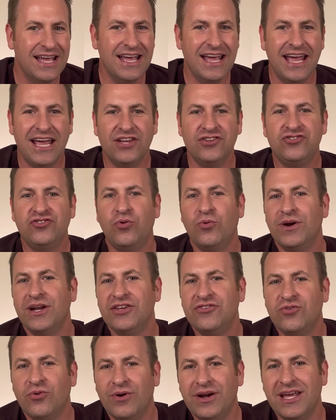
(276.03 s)
In
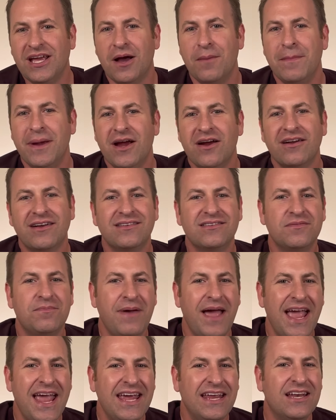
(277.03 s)
2020, Americans
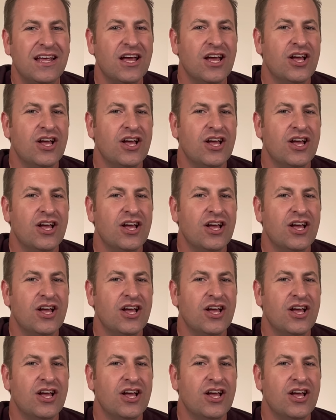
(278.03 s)
paid